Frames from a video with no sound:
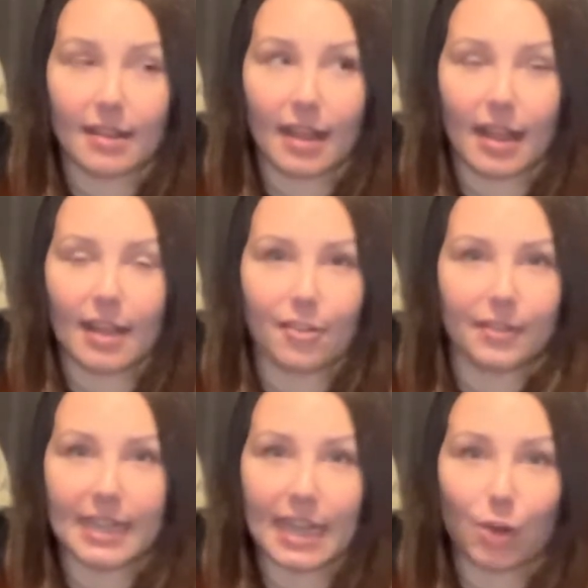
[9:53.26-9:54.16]
I
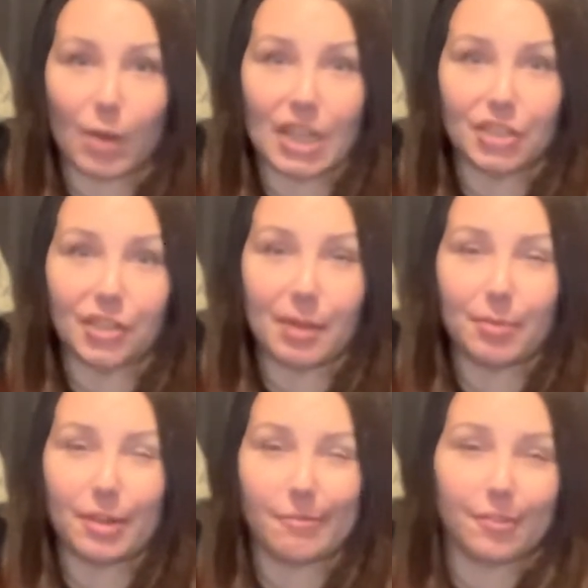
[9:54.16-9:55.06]
already had a watcher and I
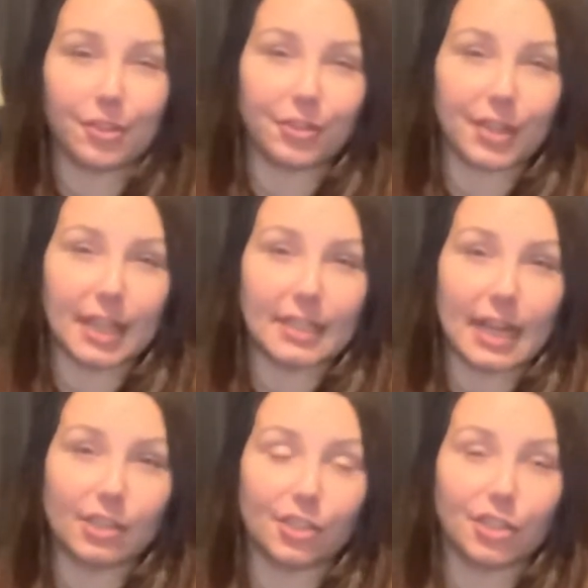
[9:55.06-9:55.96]
put it up for
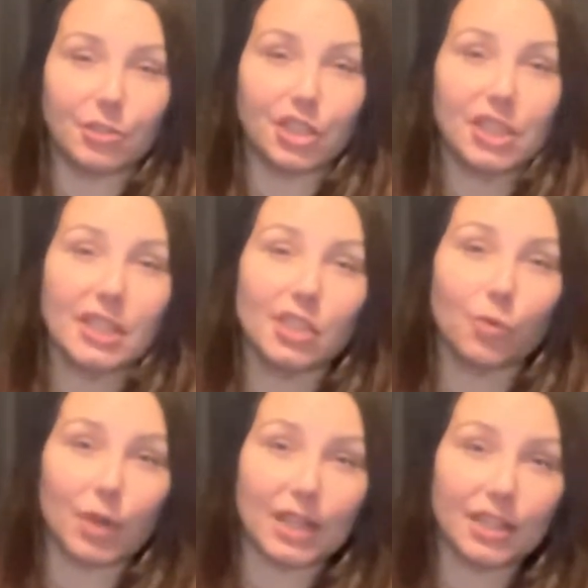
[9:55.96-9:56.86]
$38. So just selling
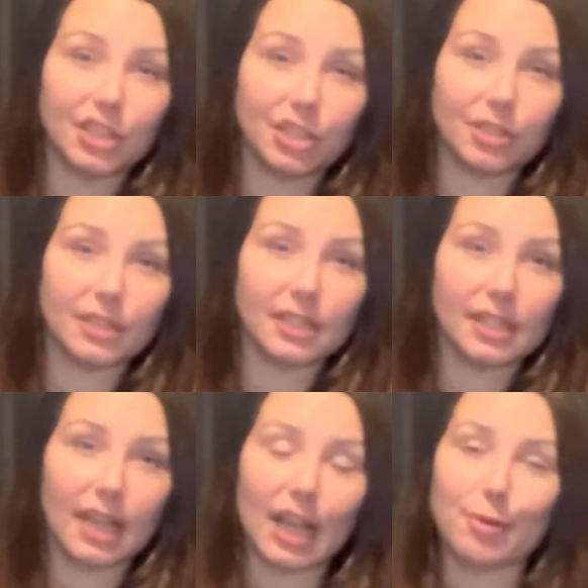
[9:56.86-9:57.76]
one of these shirts,
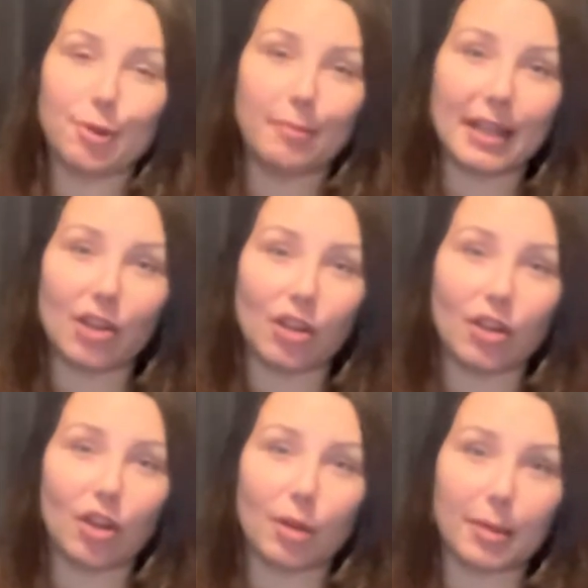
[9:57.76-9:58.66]
I'm going to make
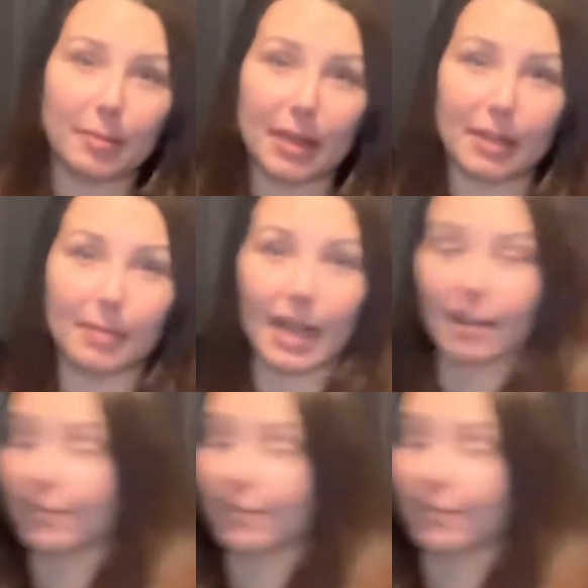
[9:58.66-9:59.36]
all my money back